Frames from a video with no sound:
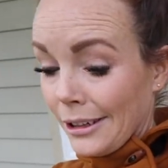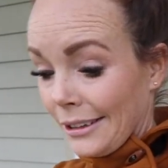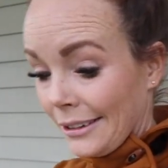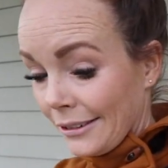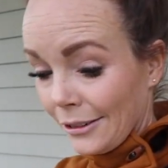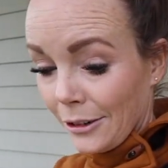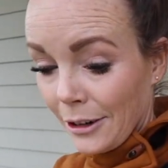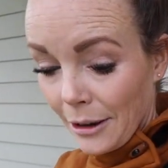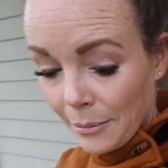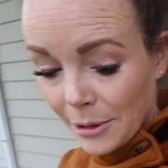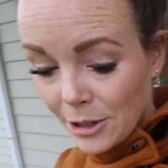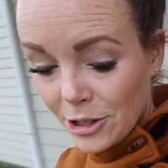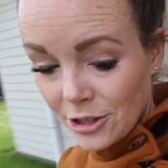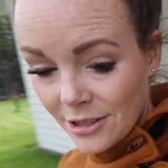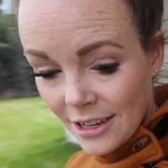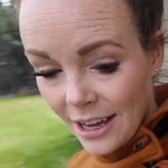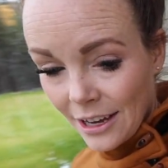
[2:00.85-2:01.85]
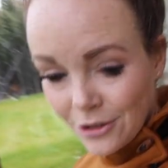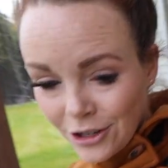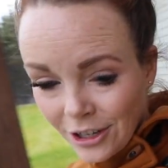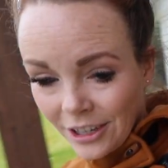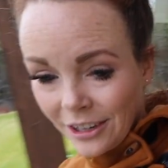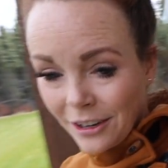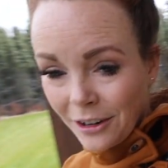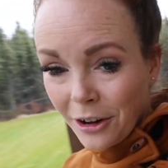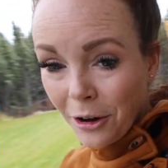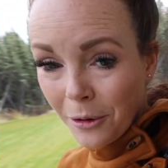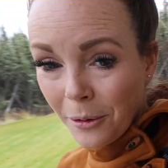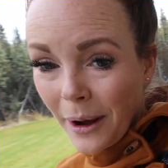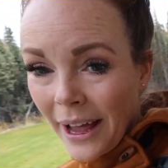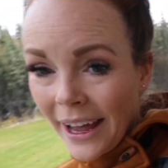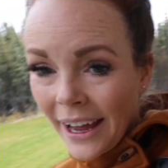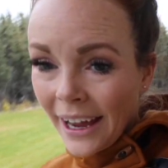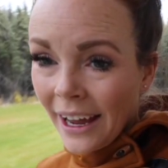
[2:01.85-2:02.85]
I don't know how much it's actually gonna go
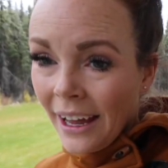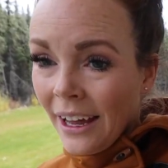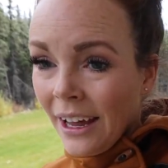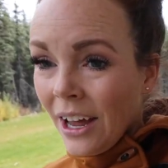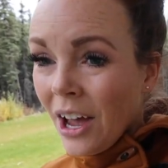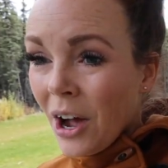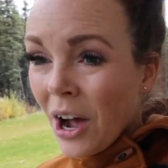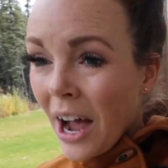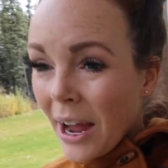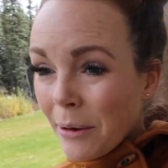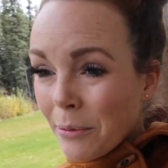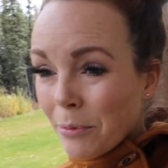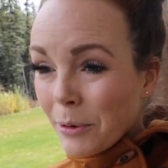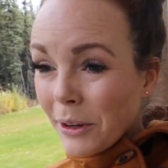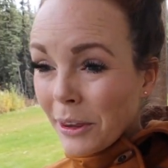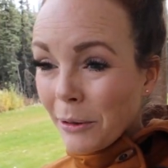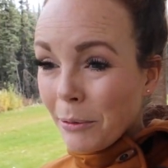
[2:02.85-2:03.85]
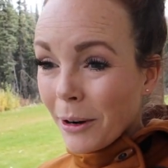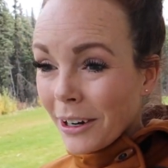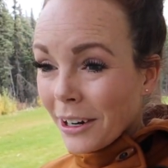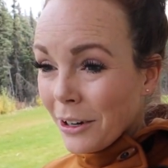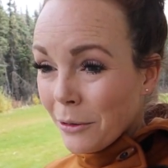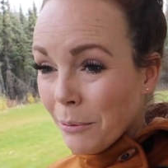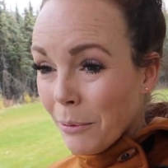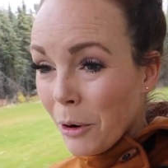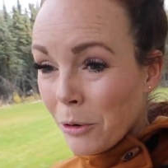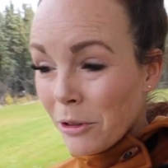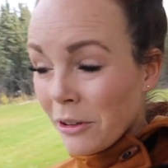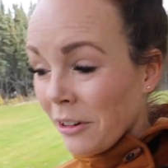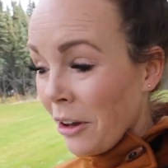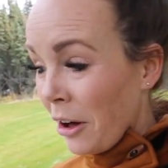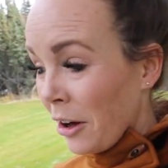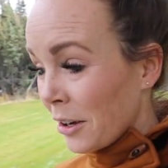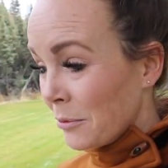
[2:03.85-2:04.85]
away. I really wanted to mow the
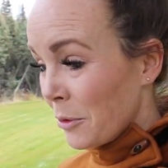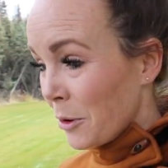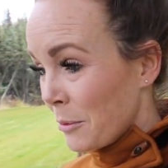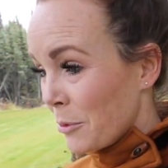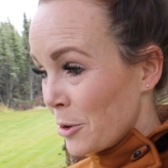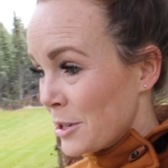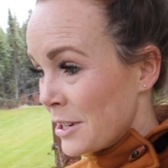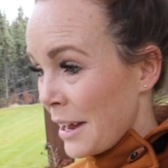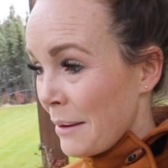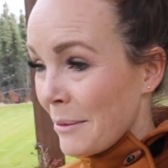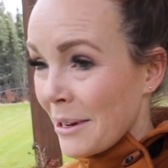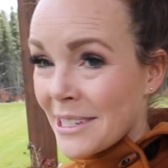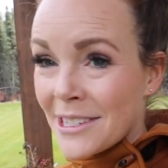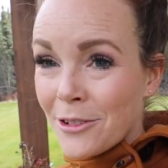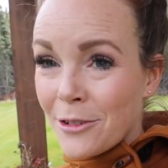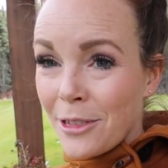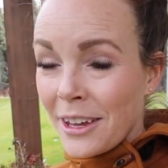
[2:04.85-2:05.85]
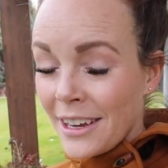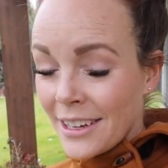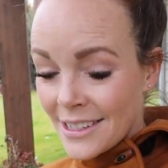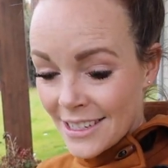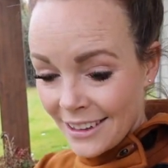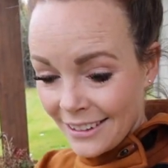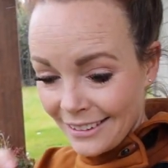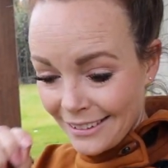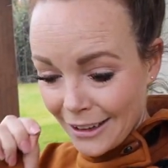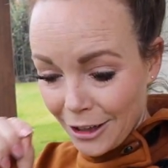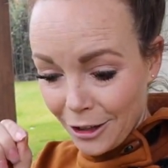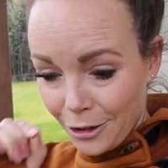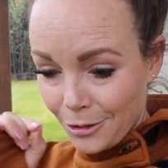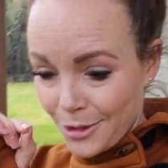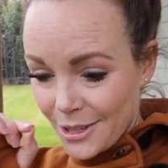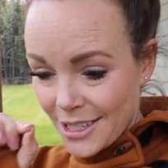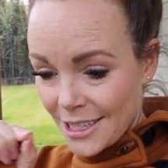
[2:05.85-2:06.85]
lawn one more time. I still think it's a
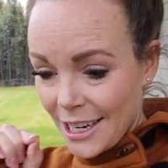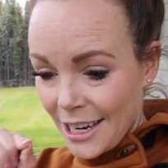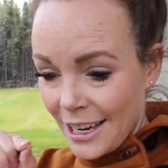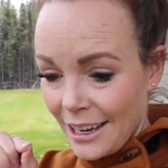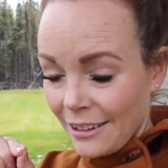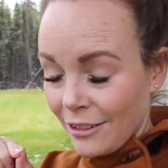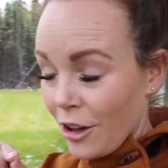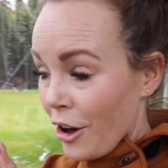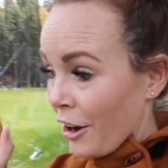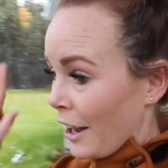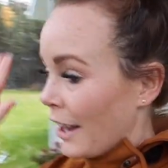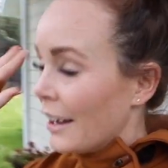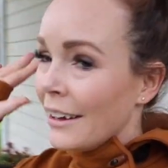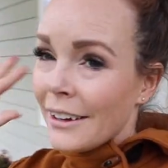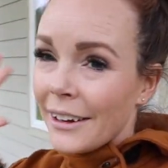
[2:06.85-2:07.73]
little stinking long.